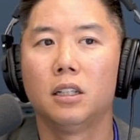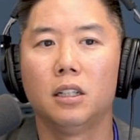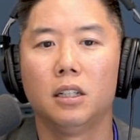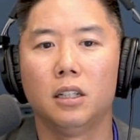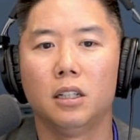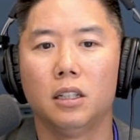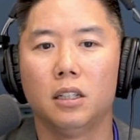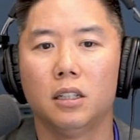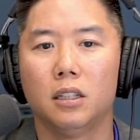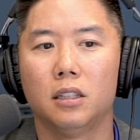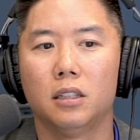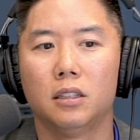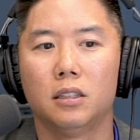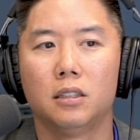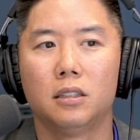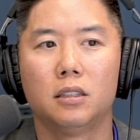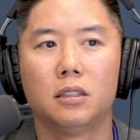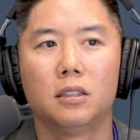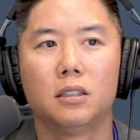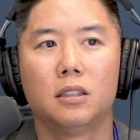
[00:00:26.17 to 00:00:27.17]
Uh,
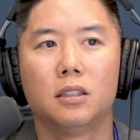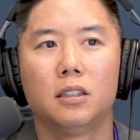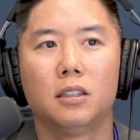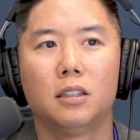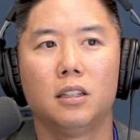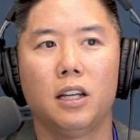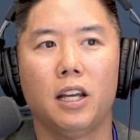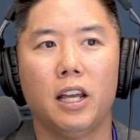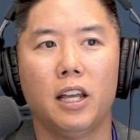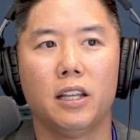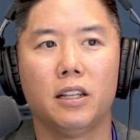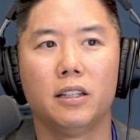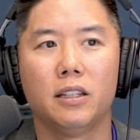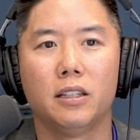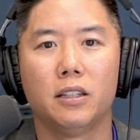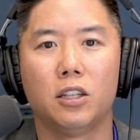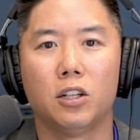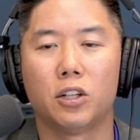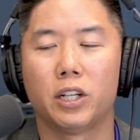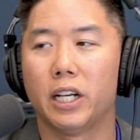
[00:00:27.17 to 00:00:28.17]
and
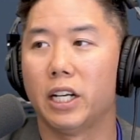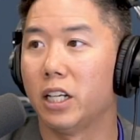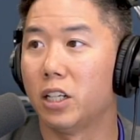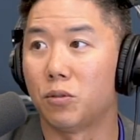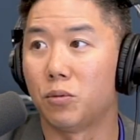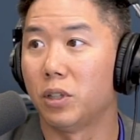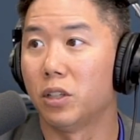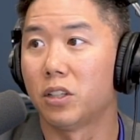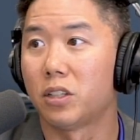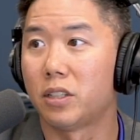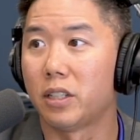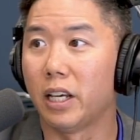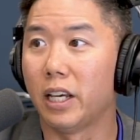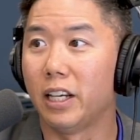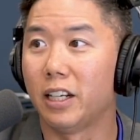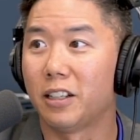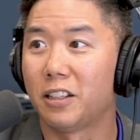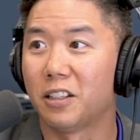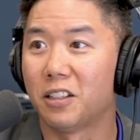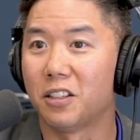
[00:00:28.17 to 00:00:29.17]
they're getting into real
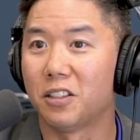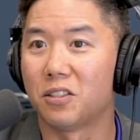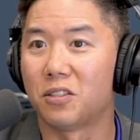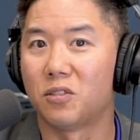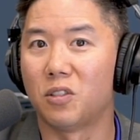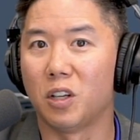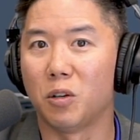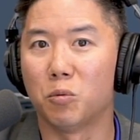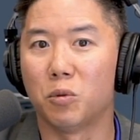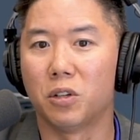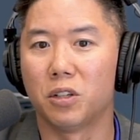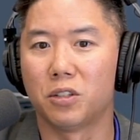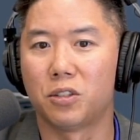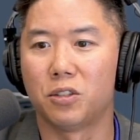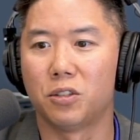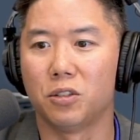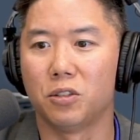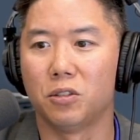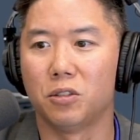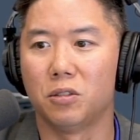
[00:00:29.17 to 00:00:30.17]
estate because they want
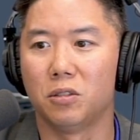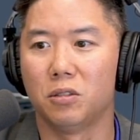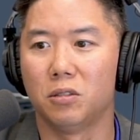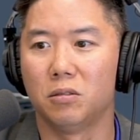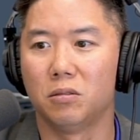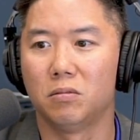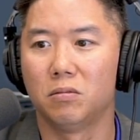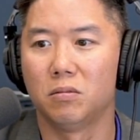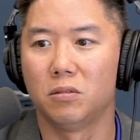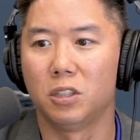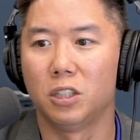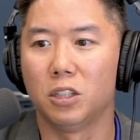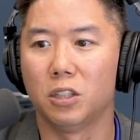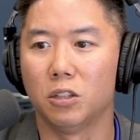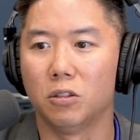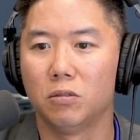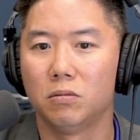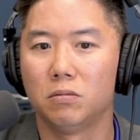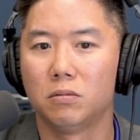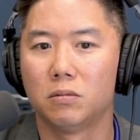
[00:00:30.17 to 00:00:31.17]
to, you
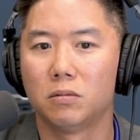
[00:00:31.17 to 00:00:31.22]
know,